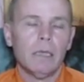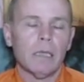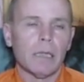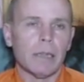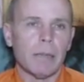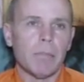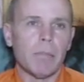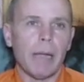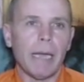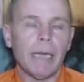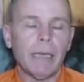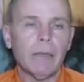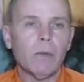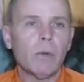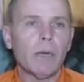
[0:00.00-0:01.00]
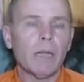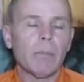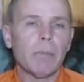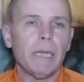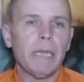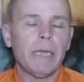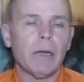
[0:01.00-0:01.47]
the mental
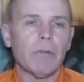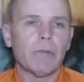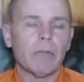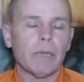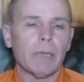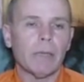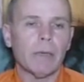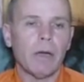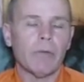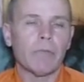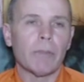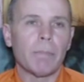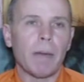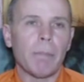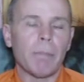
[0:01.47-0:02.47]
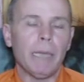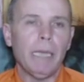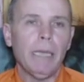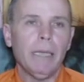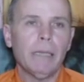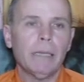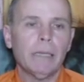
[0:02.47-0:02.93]
well-being of the puppy,